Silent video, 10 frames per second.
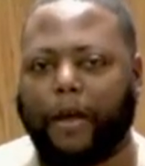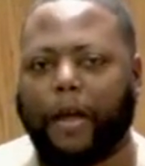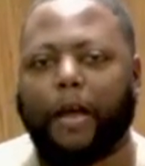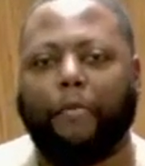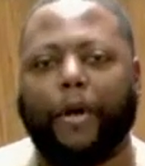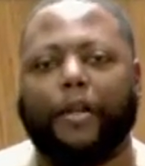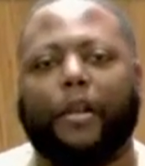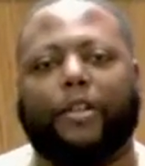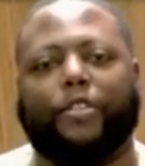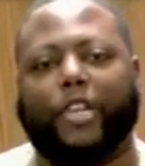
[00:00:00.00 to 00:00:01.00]
But
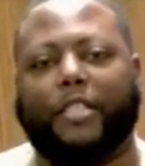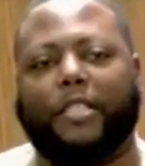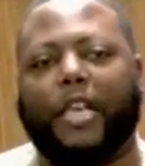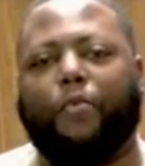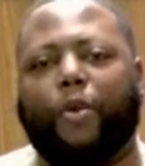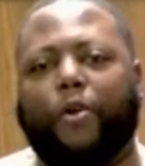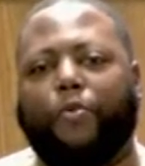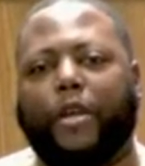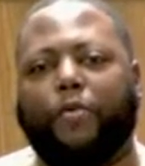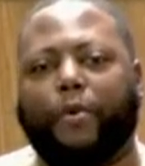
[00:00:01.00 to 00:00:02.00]
just think where we
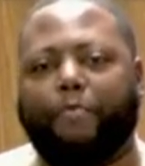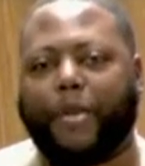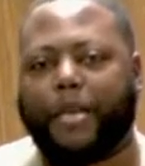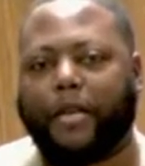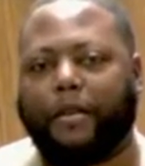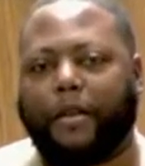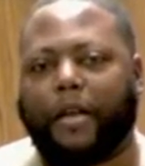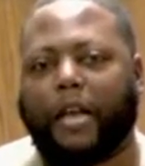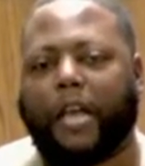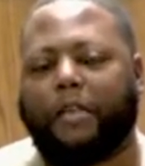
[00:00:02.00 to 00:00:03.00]
would be
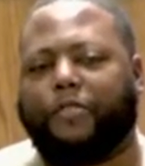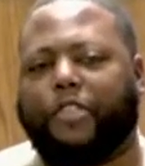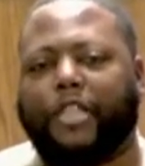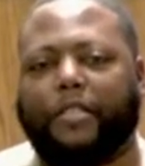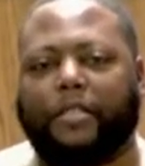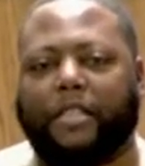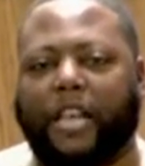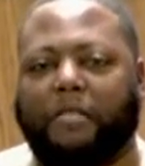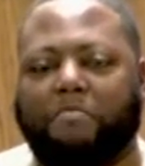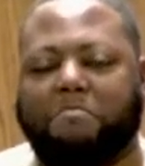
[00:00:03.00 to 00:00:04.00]
if Jesus said,
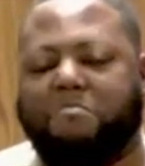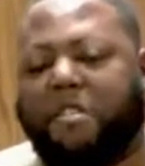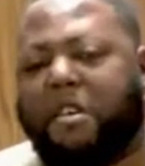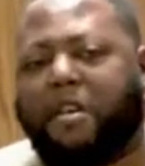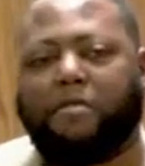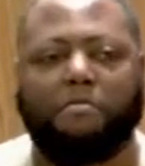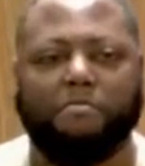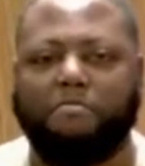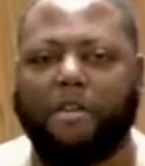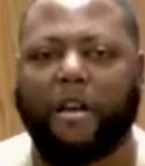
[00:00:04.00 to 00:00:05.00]
eh,
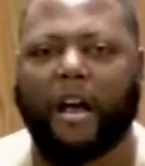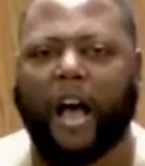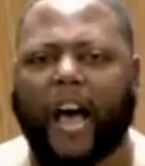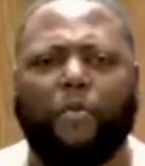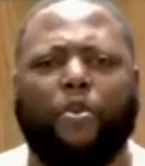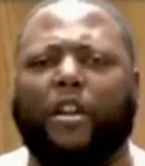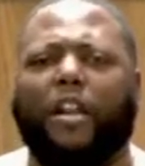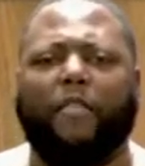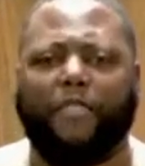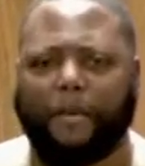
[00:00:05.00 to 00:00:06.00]
I don't want to
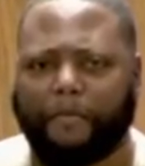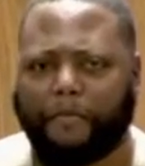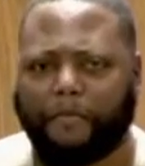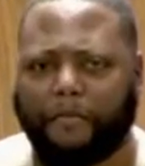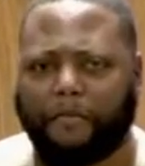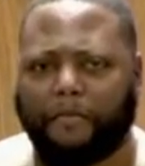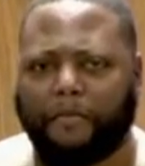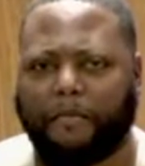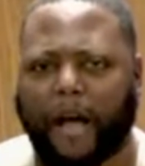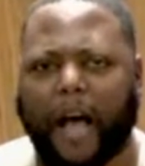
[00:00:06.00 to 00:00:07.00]
love them.
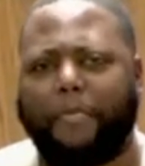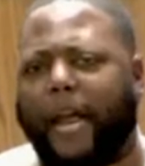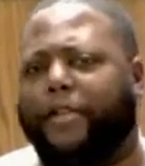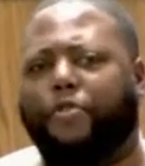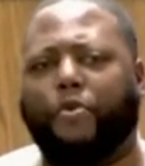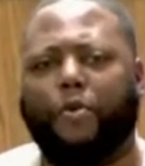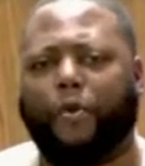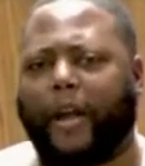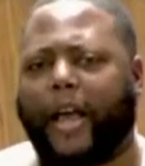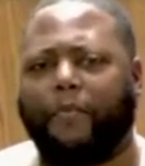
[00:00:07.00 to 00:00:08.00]
I'm not doing what,
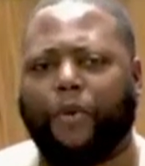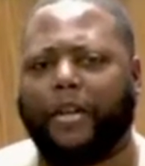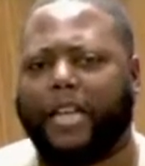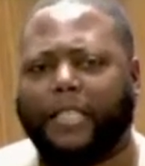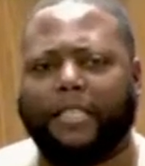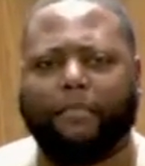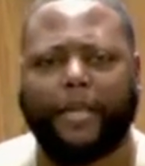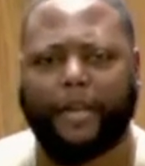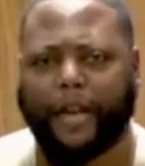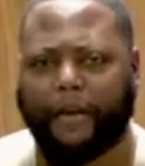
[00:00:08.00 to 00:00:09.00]
I, what needs to be
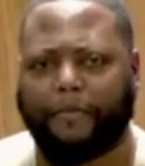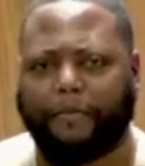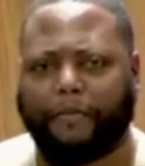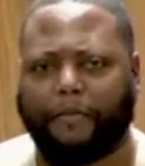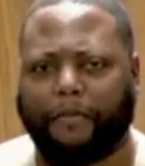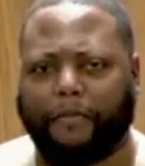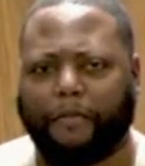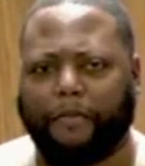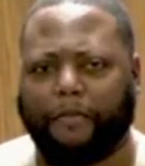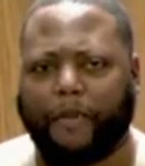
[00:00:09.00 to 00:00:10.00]
done.
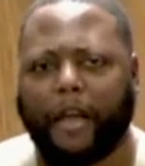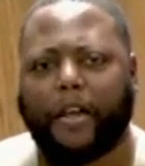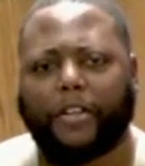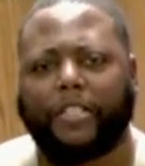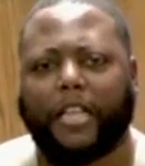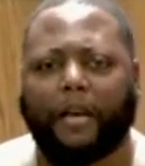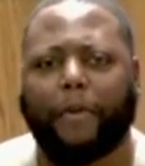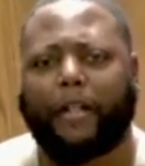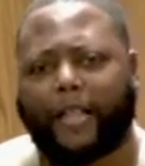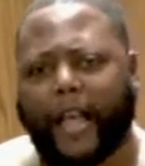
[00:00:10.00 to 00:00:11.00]
Just think about
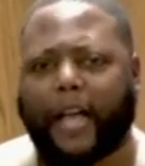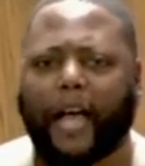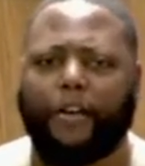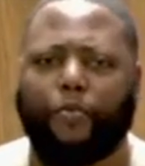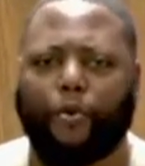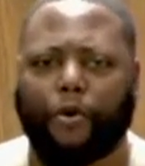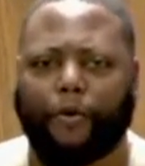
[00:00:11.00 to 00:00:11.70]
that kind of world.